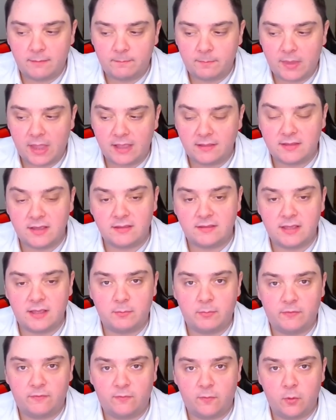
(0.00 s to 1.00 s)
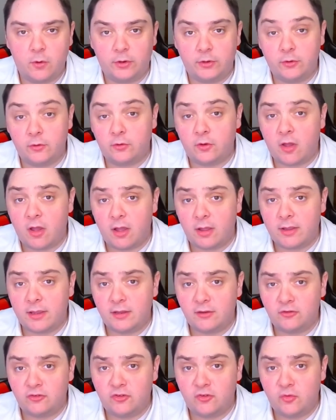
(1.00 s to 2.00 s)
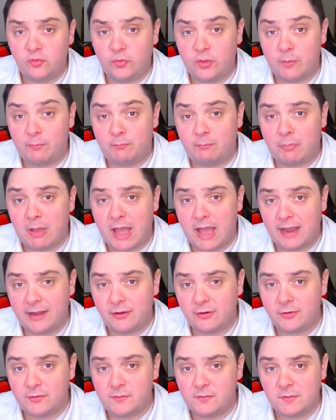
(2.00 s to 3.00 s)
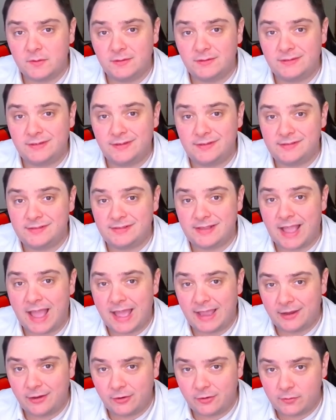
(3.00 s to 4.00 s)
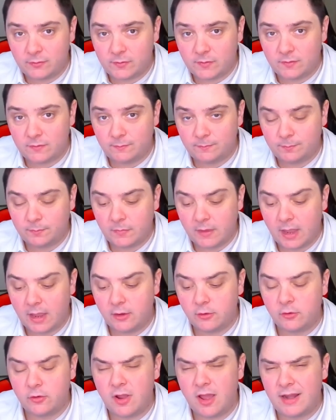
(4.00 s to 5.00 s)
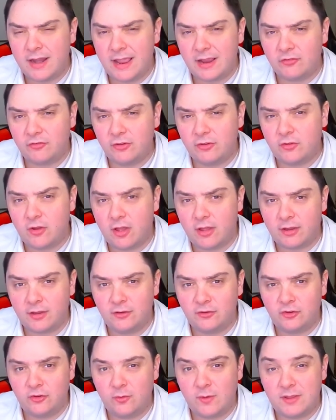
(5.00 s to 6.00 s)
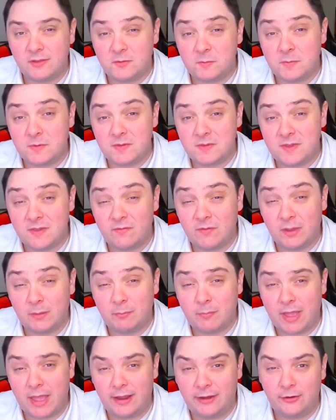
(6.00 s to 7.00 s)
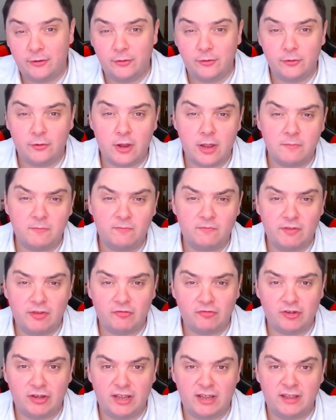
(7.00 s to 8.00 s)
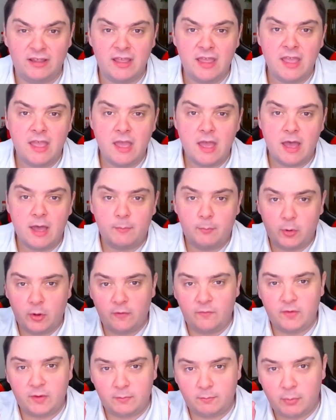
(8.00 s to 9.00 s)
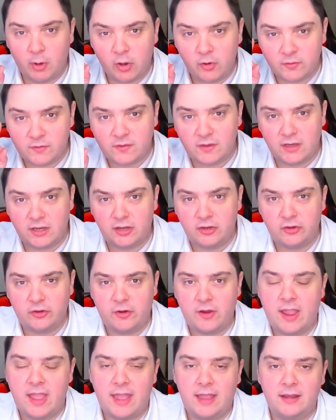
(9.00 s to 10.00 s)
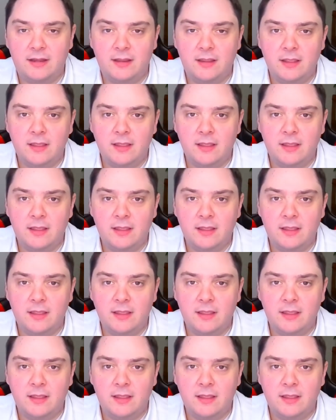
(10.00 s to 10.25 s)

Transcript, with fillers: as i said before you're talking to the buyer's desires and you're not actually talking to a specific buyer. You're not envisioning a perfect person in your head.